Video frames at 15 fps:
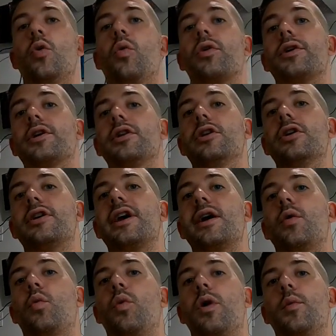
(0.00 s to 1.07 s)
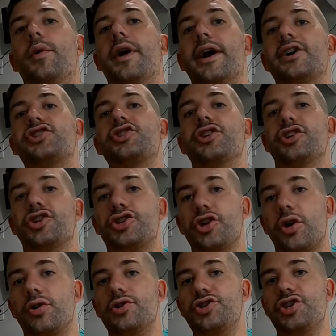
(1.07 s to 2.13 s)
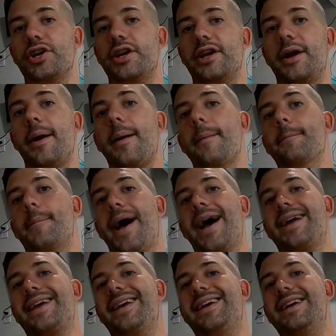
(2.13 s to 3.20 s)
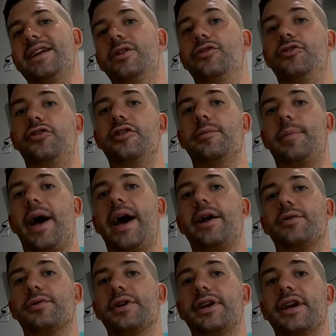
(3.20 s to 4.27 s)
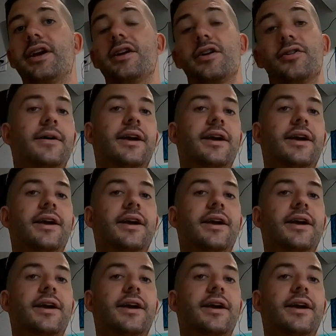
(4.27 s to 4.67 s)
We're going to look at what we're actually charging back into the battery.